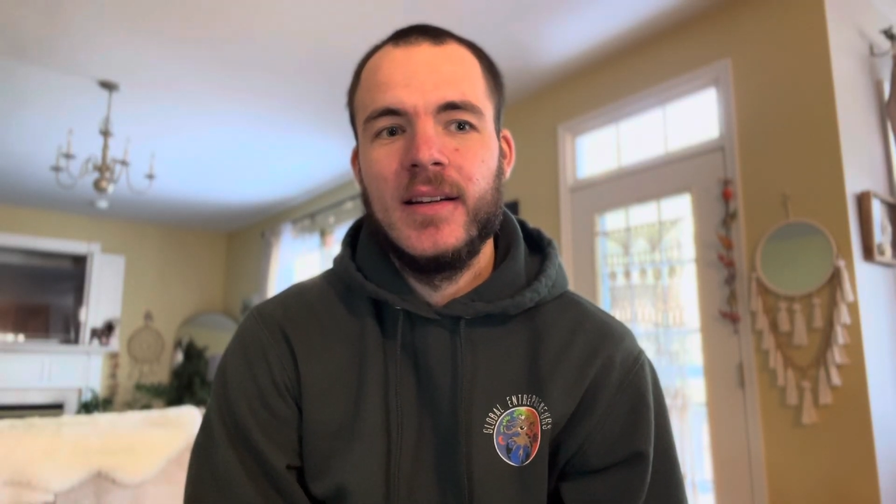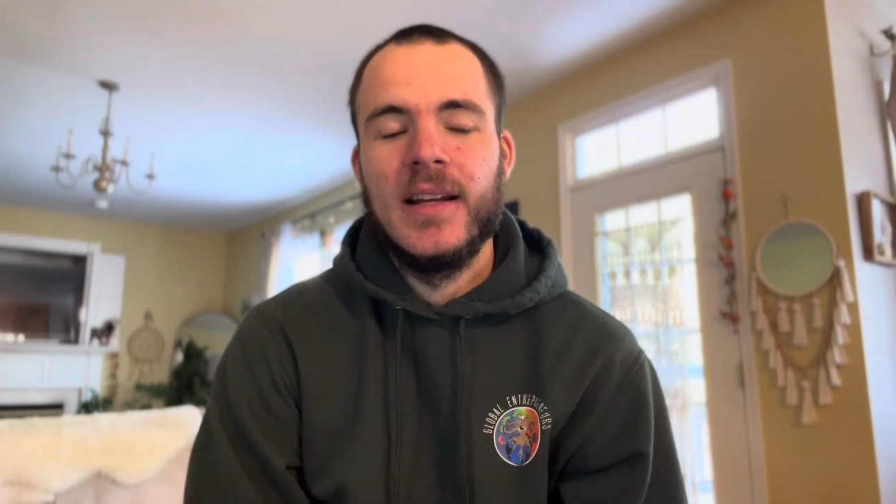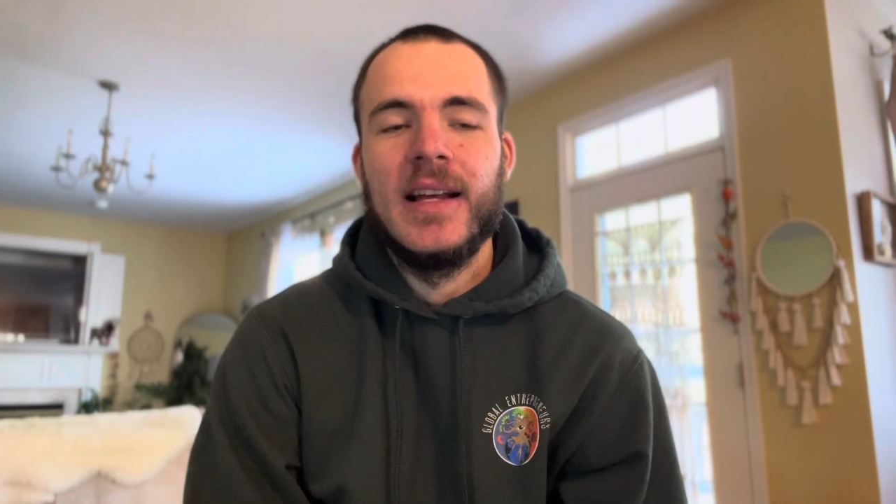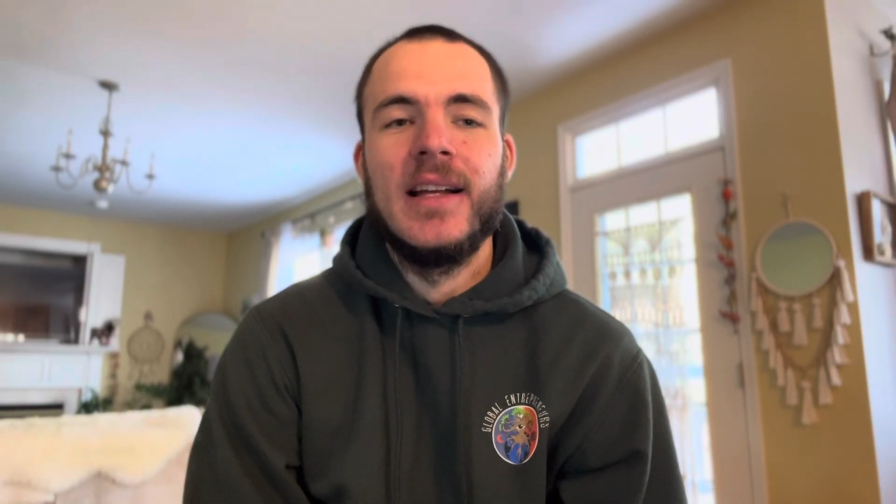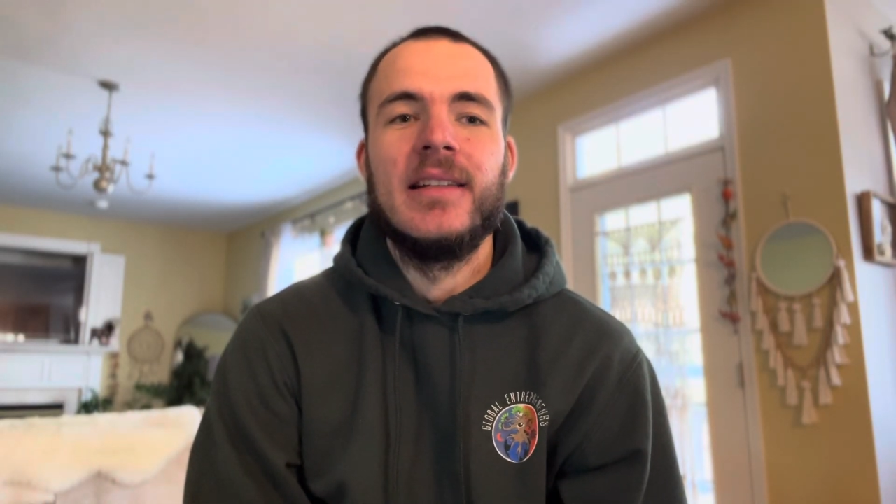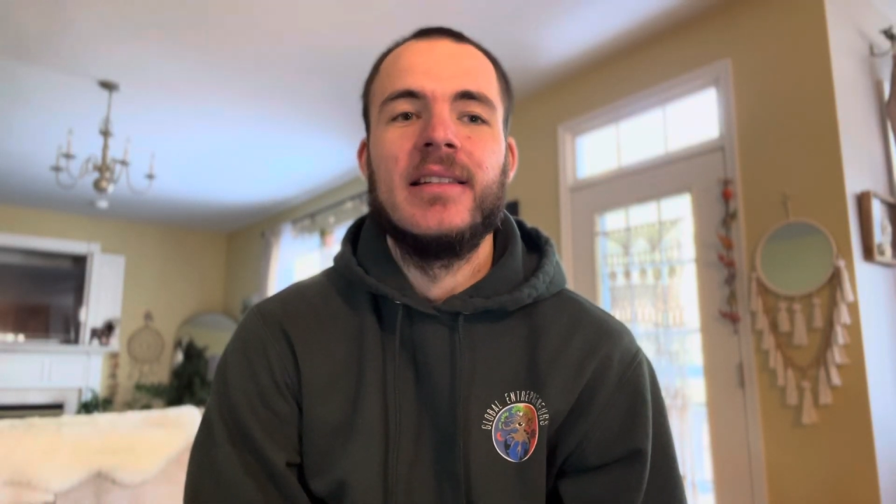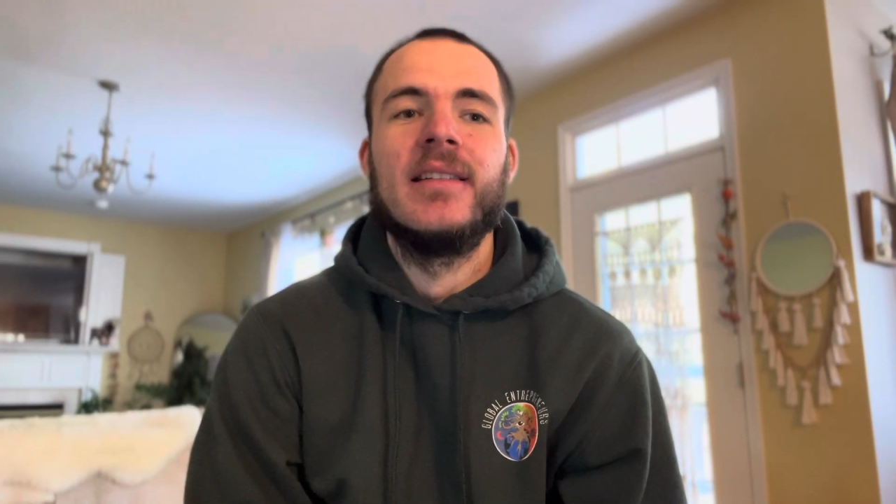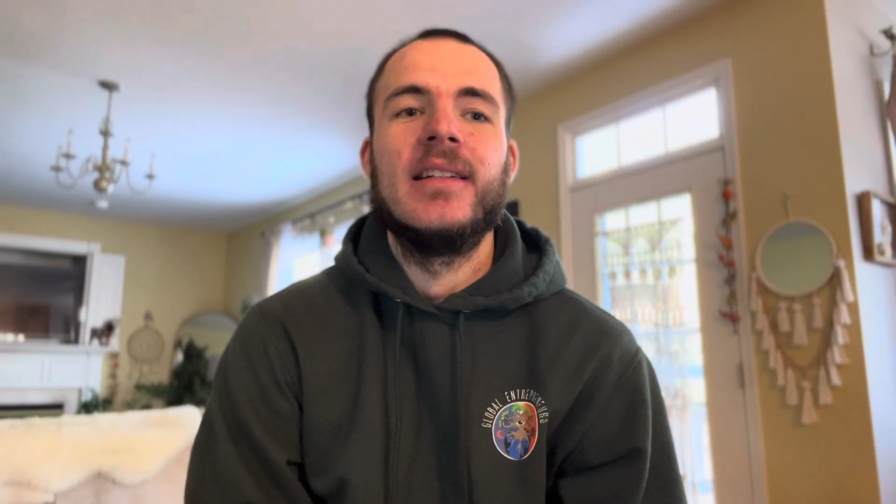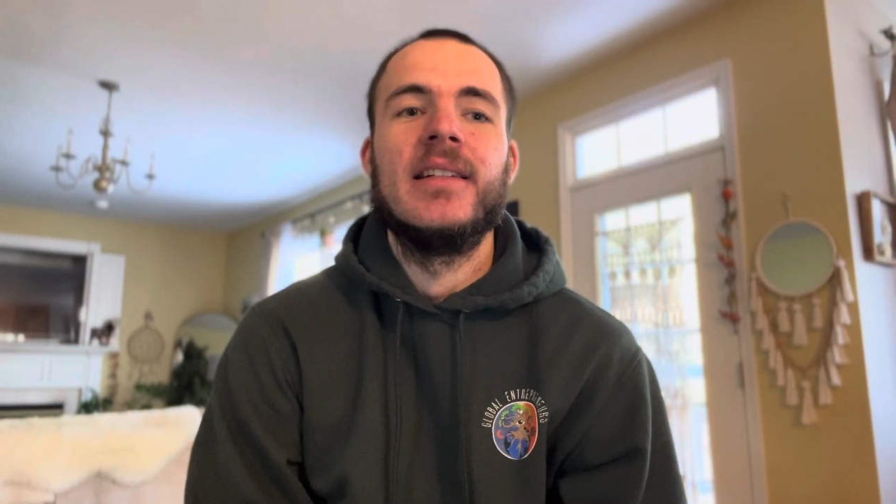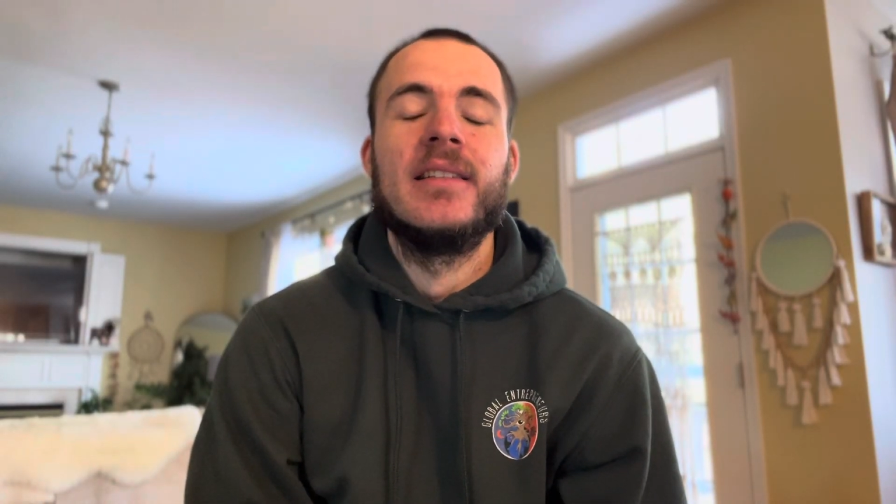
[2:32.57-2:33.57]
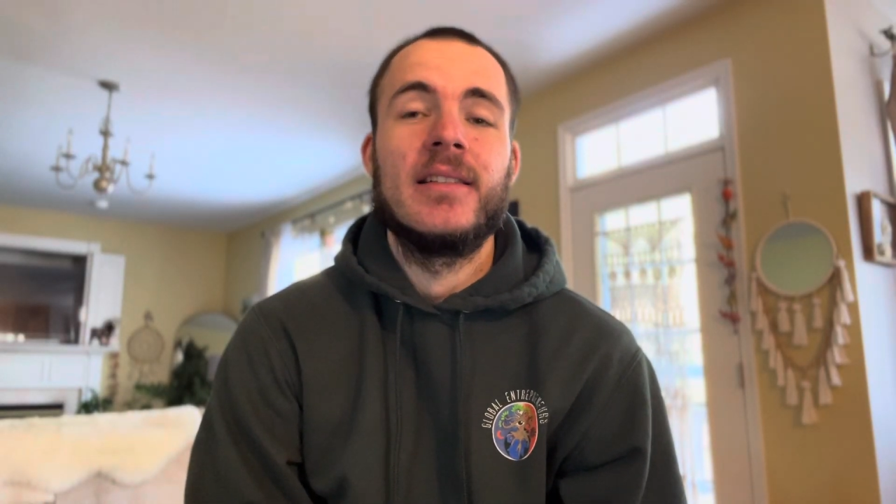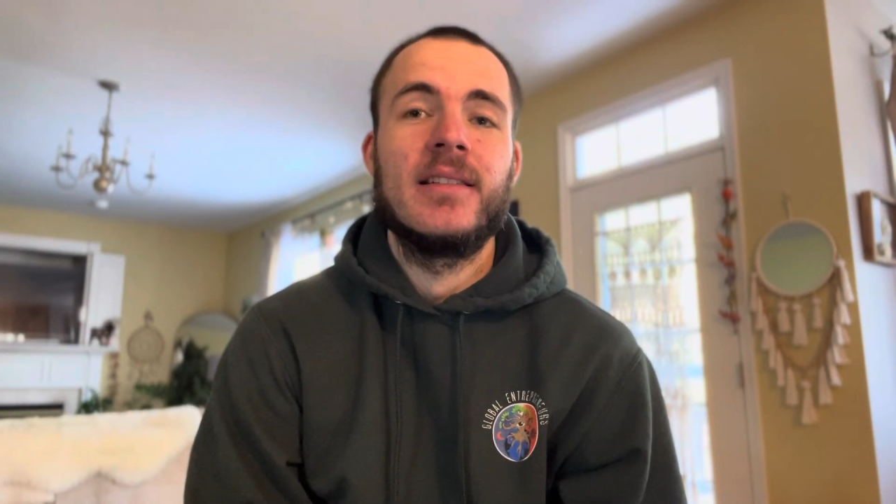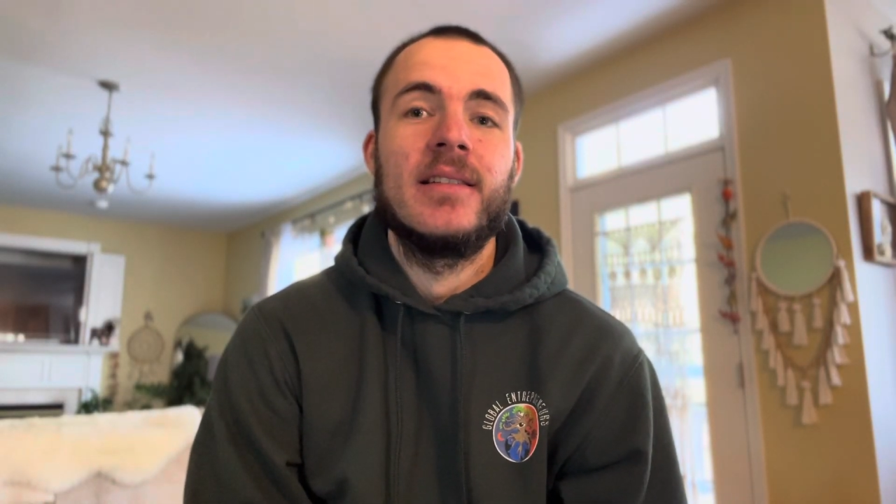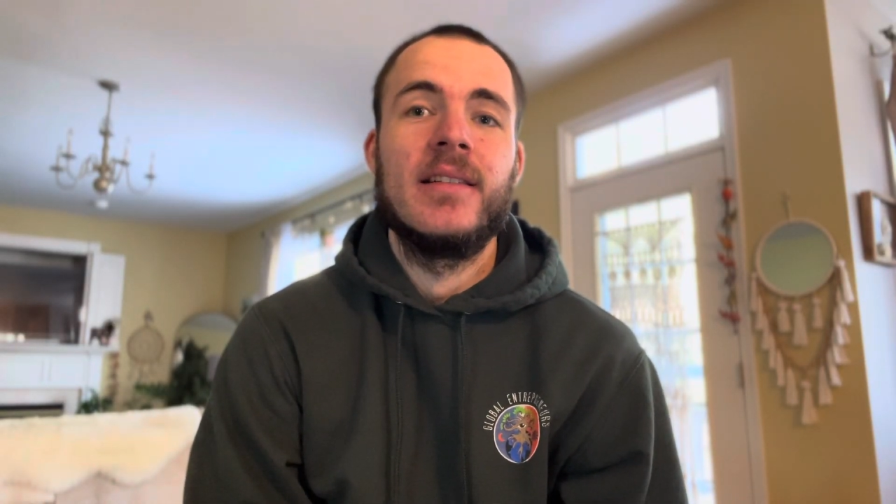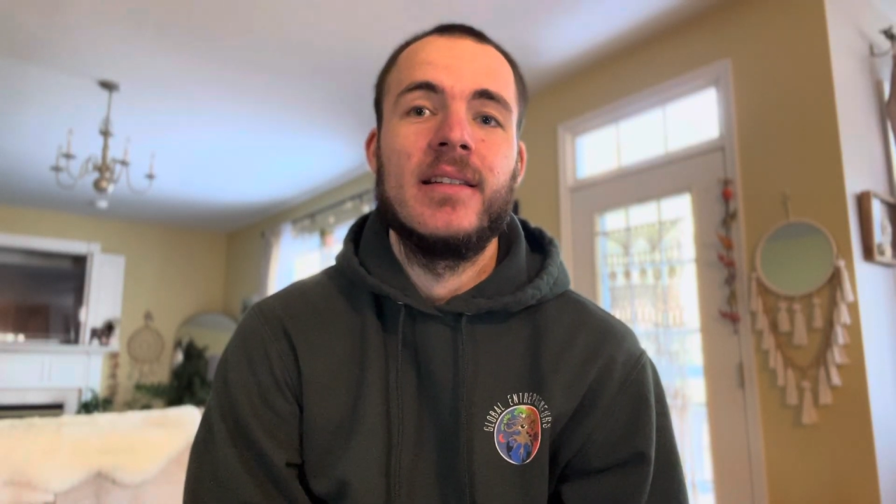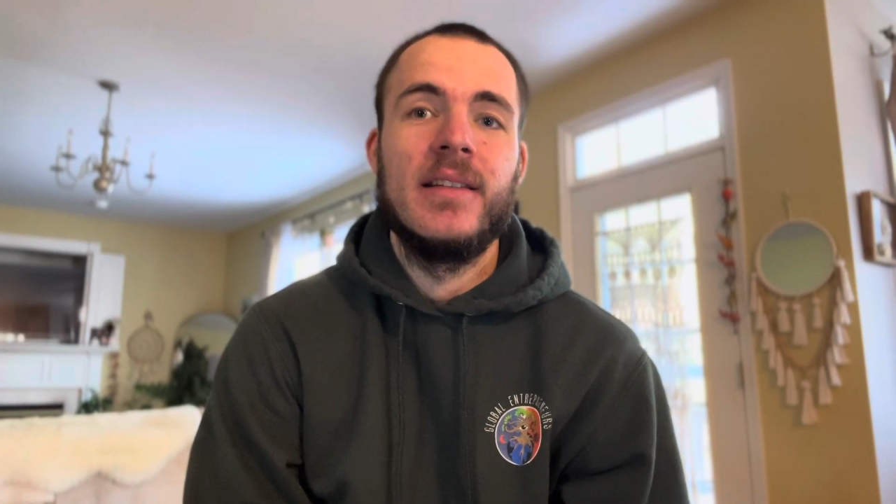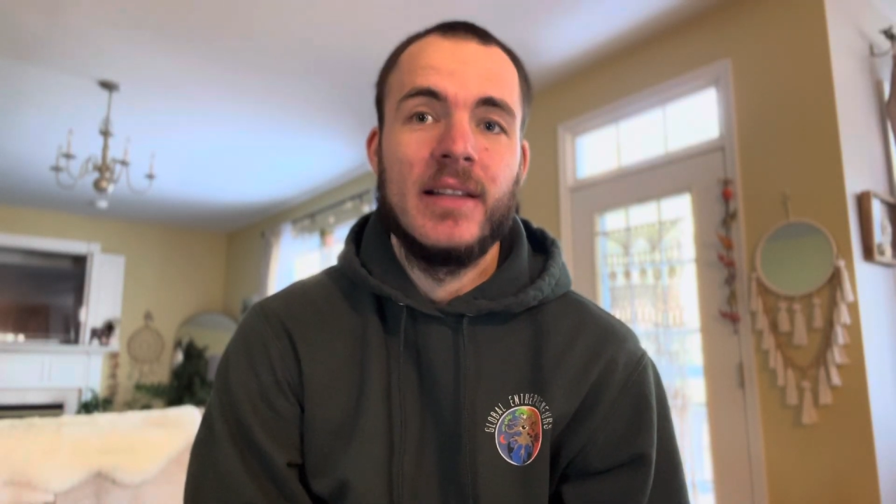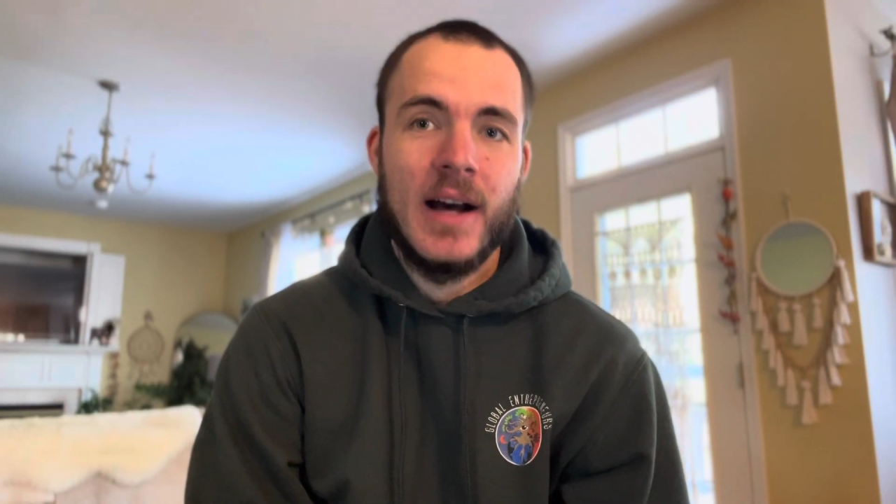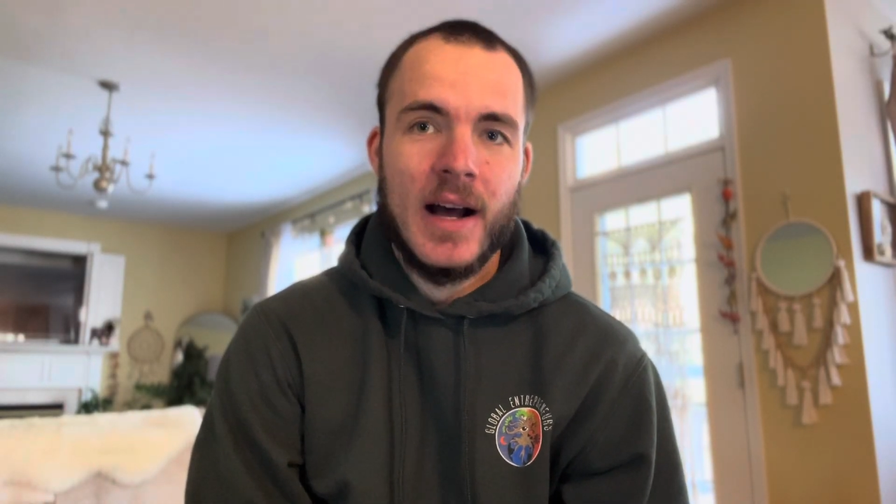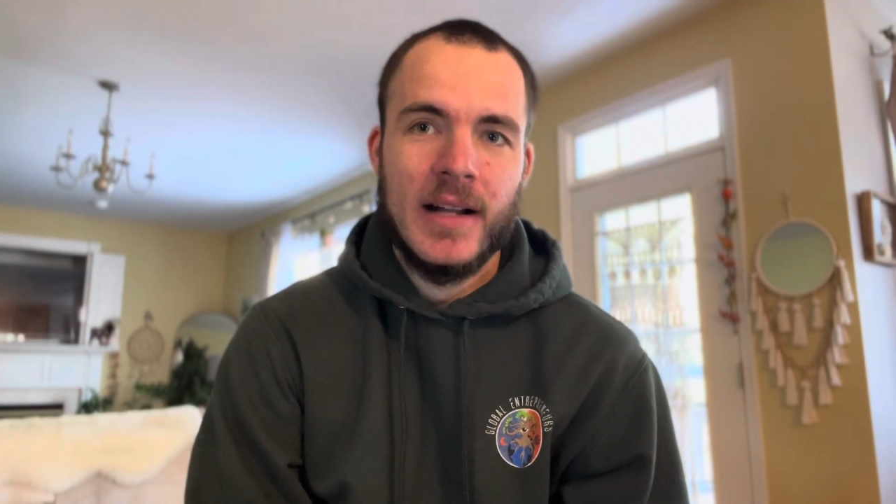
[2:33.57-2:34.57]
And it's
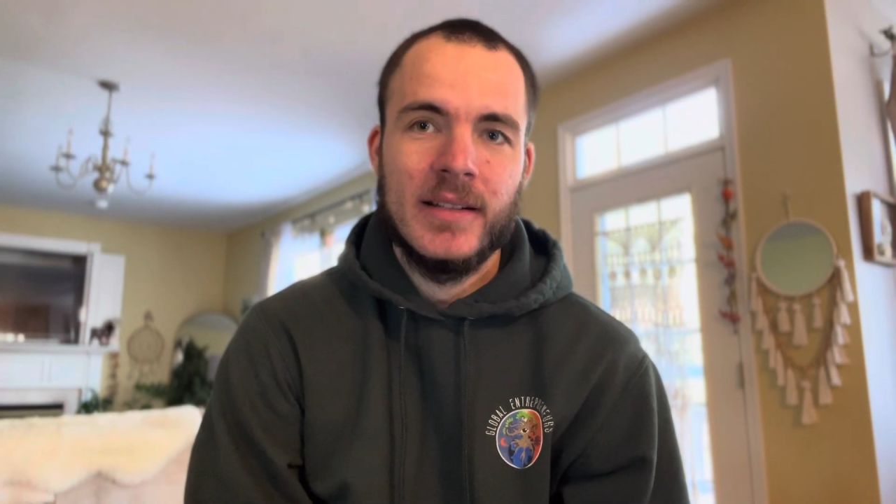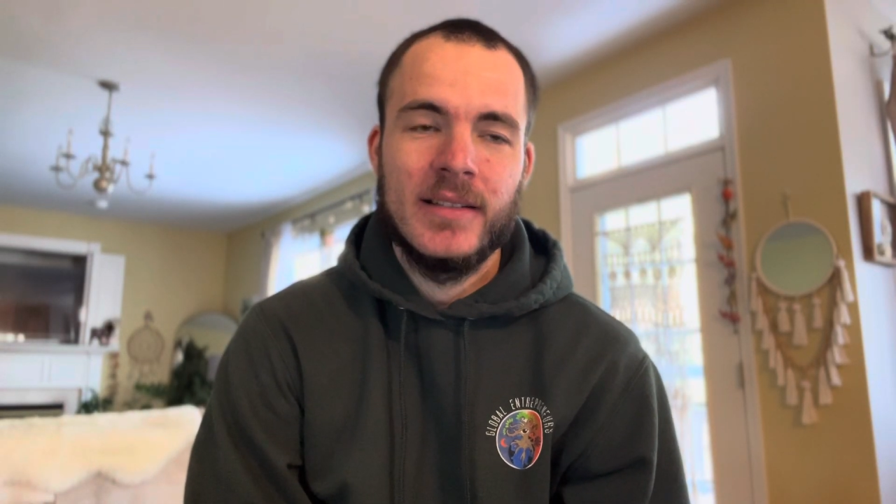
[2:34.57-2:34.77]
not.